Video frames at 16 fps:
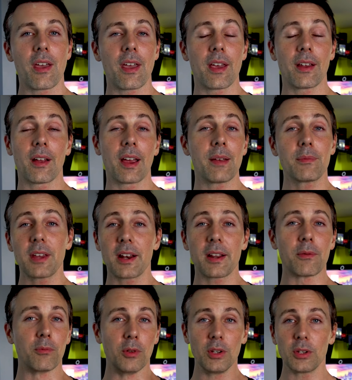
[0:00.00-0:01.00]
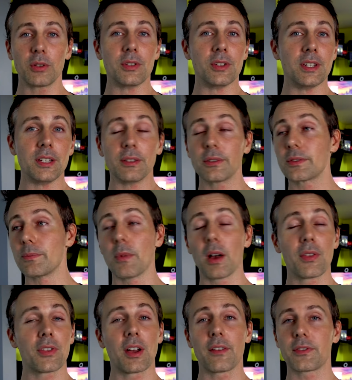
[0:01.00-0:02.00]
and I am getting really good deals
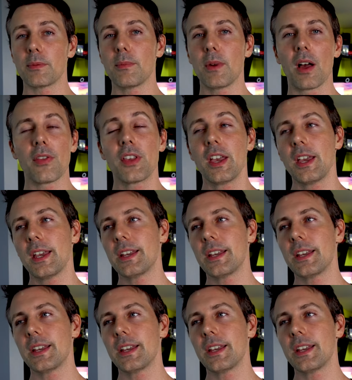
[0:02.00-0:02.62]
month after month.